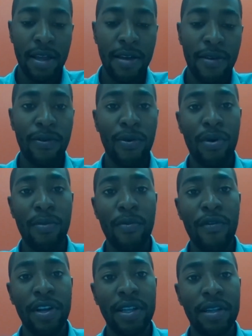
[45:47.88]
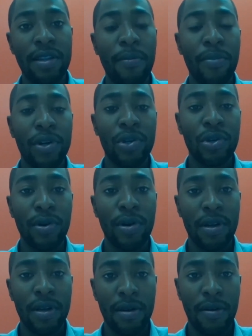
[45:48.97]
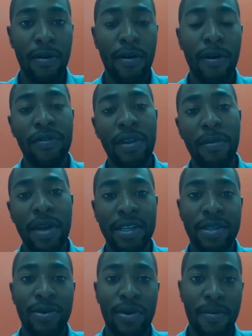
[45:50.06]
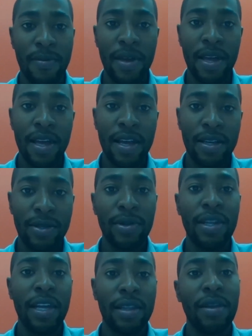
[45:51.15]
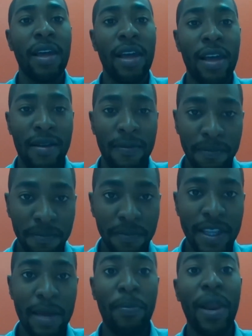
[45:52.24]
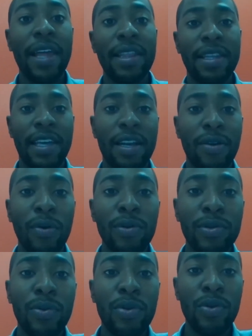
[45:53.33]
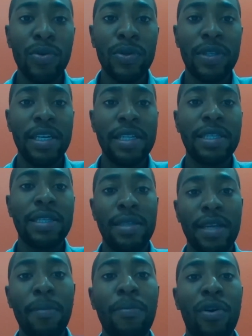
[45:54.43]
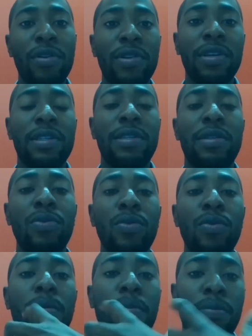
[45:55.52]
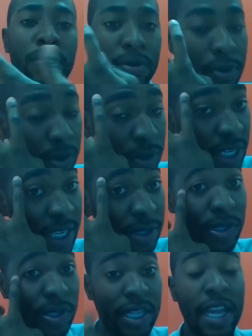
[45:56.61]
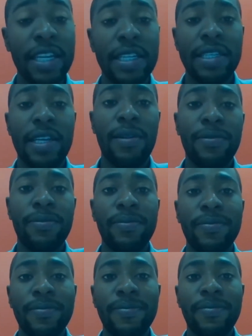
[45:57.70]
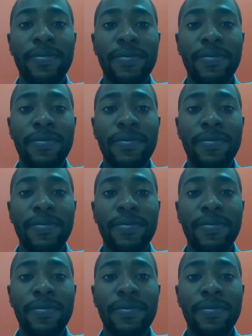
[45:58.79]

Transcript: therefore removing the temperature uh, of the mainstream so that the plant can also use its subproducts to sustain itself.